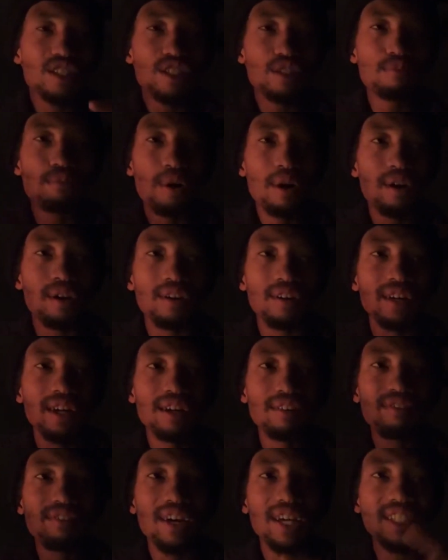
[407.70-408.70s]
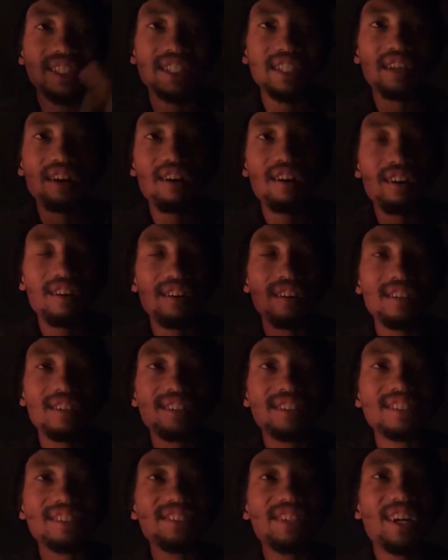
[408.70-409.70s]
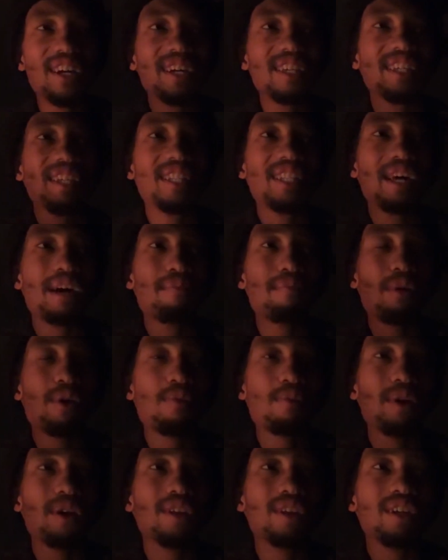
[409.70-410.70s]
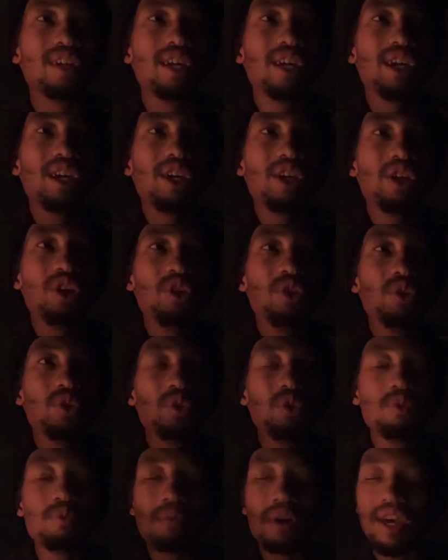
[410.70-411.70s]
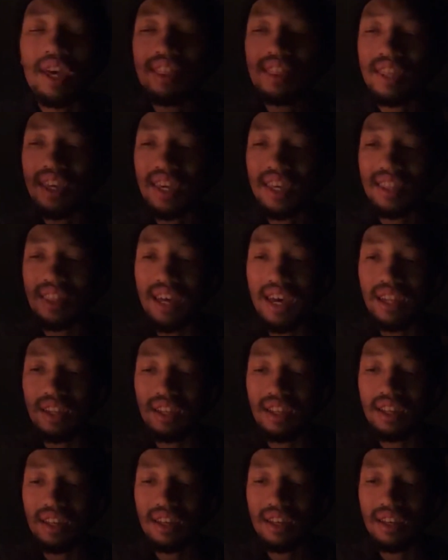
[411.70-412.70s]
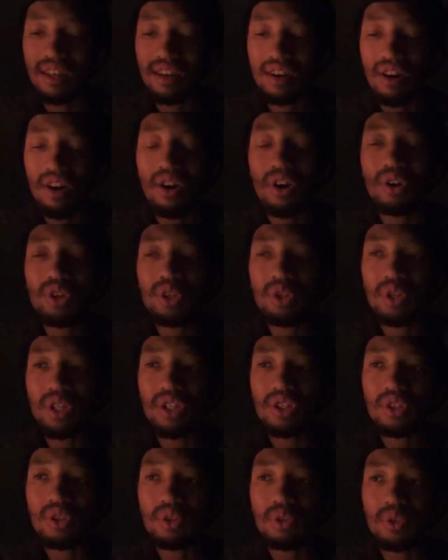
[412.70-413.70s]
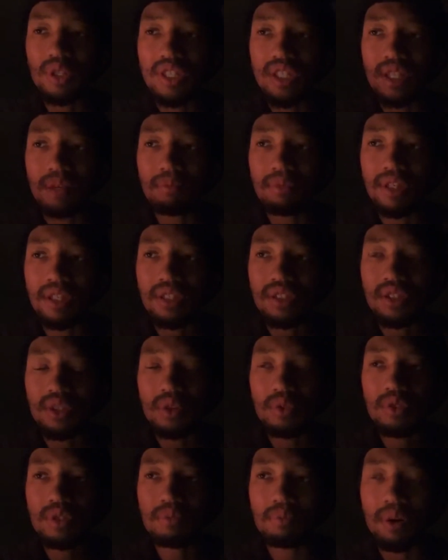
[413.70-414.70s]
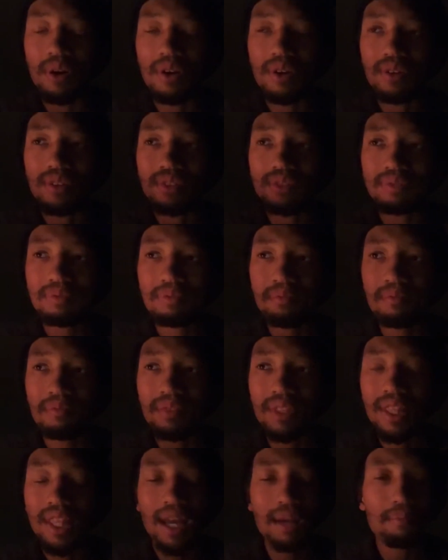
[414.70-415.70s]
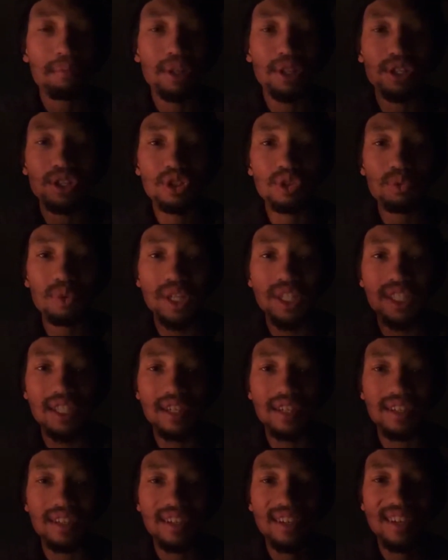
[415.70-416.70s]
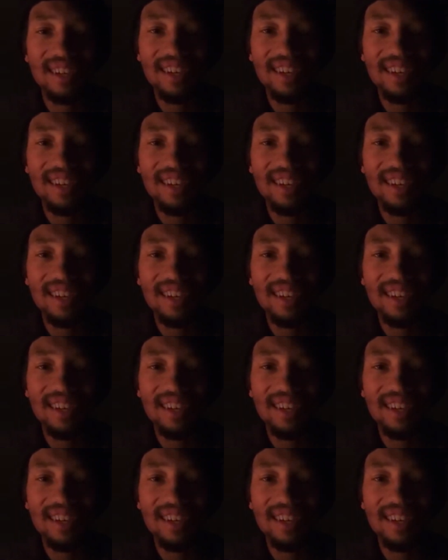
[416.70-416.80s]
small affects the all, right? In that moment, you may think that all you can do is something so small. Like Mother Teresa.